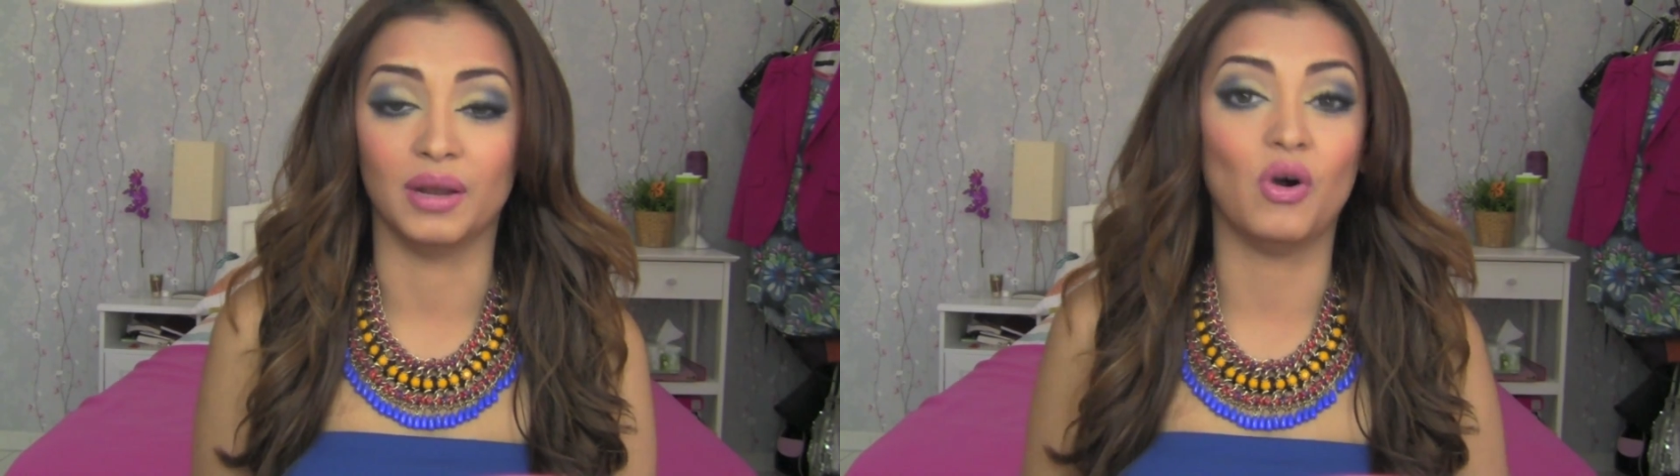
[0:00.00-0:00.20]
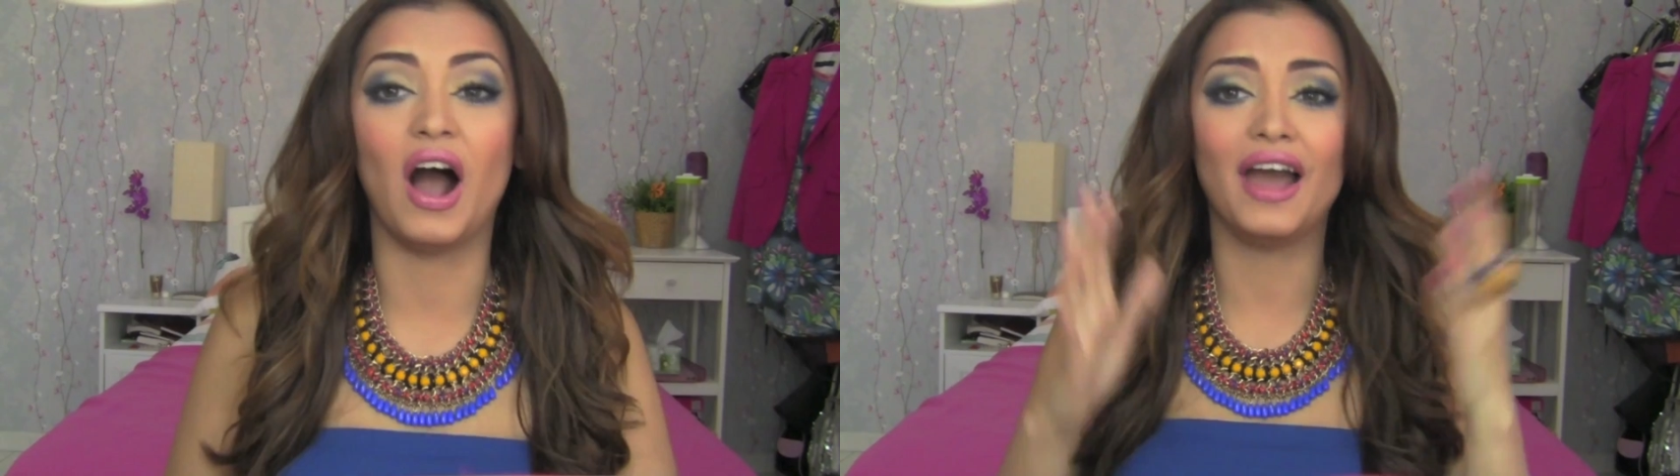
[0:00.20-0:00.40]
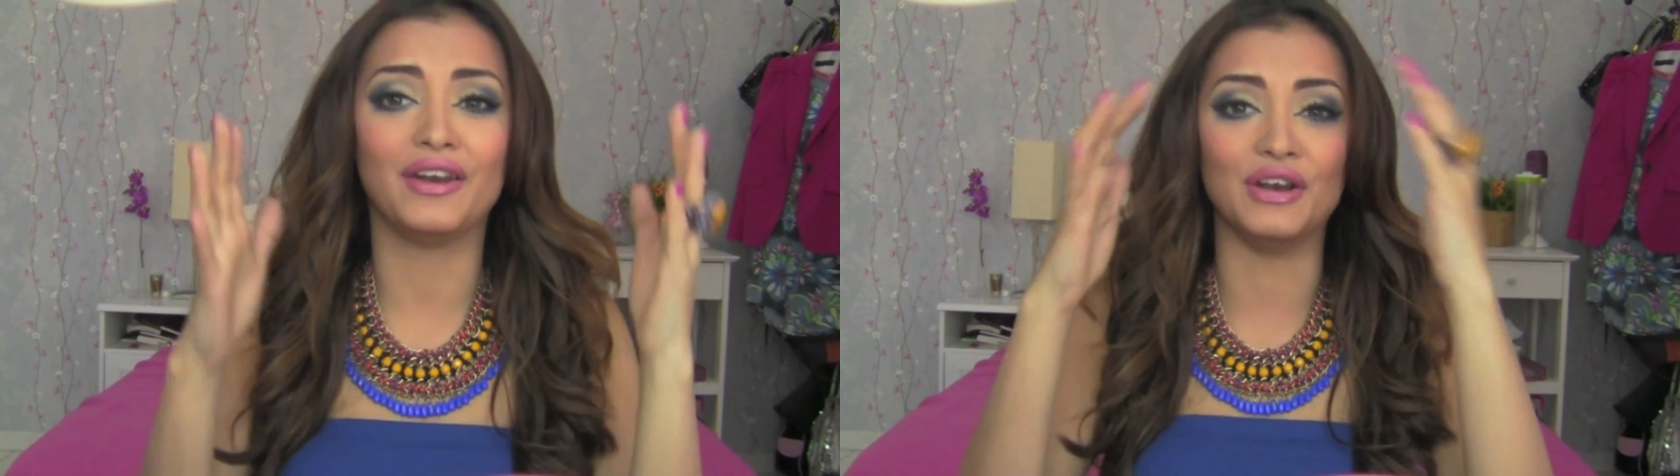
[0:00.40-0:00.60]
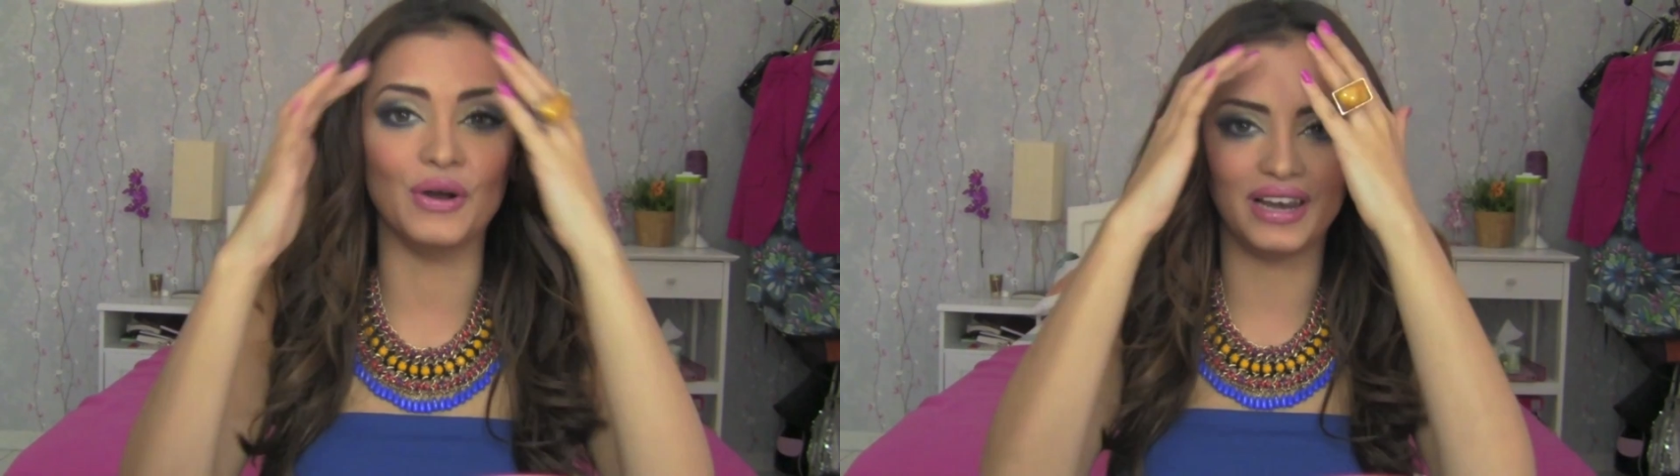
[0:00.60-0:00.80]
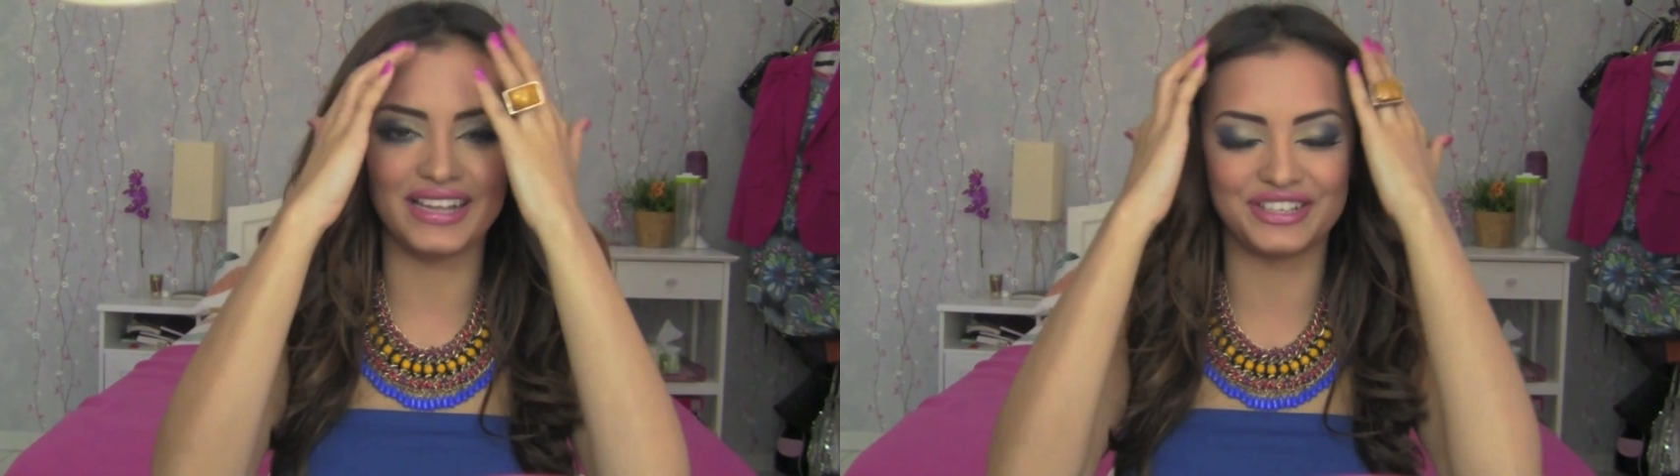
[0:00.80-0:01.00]
Or well, I don't
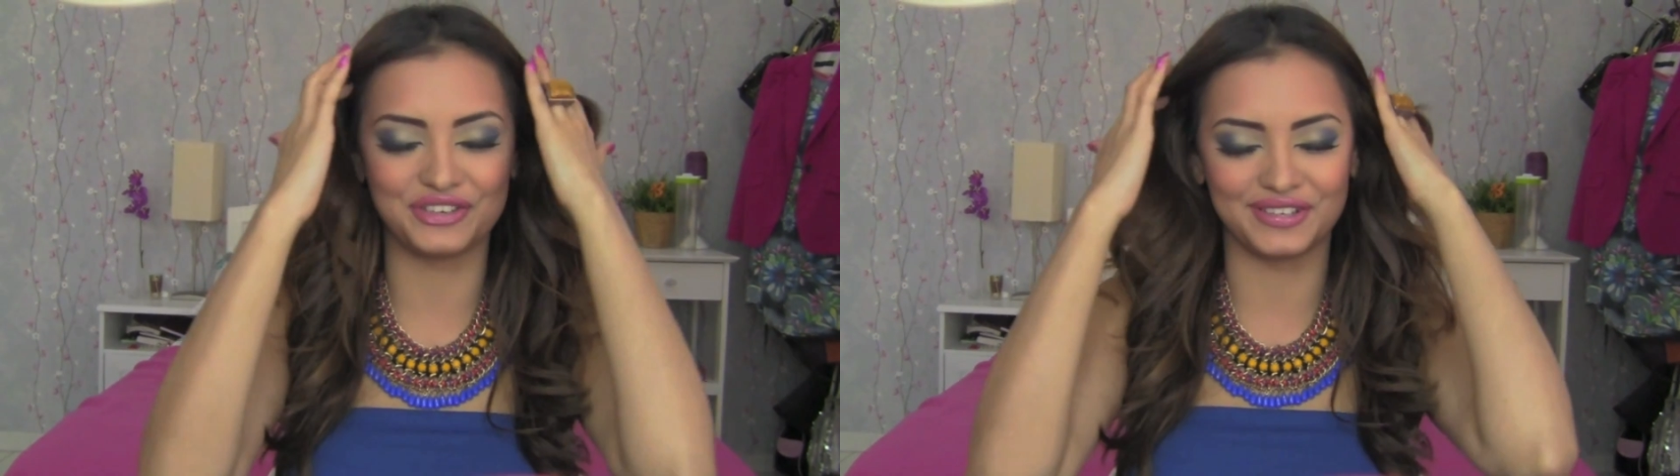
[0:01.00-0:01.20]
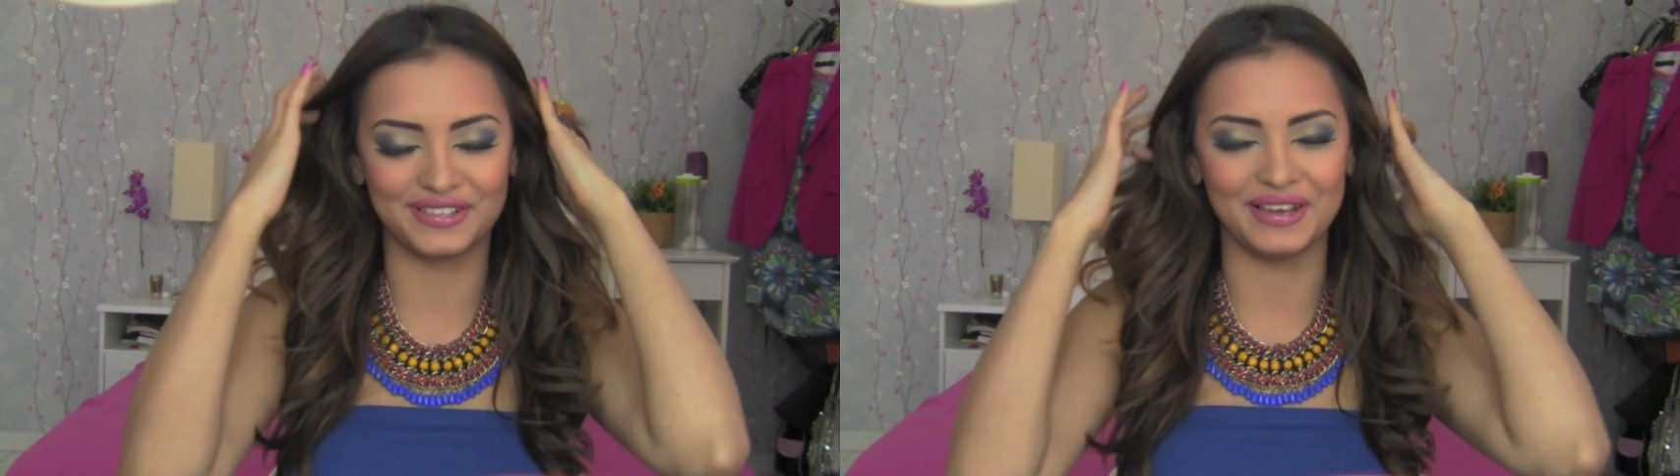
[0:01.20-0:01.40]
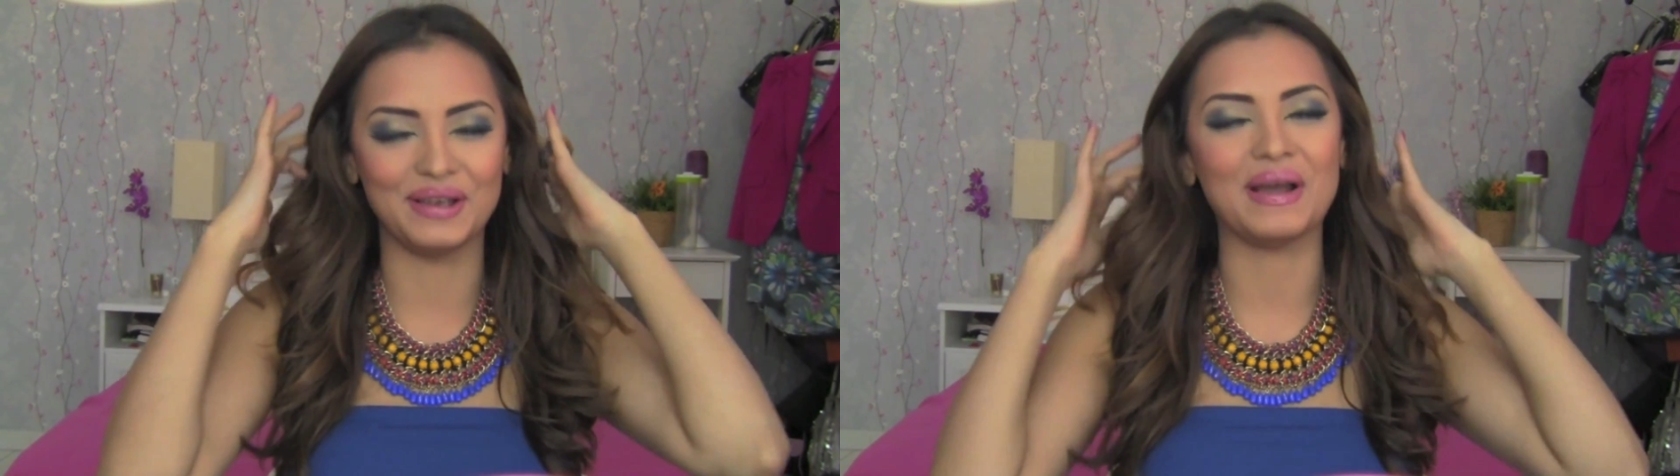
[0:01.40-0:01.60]
know, let's just see.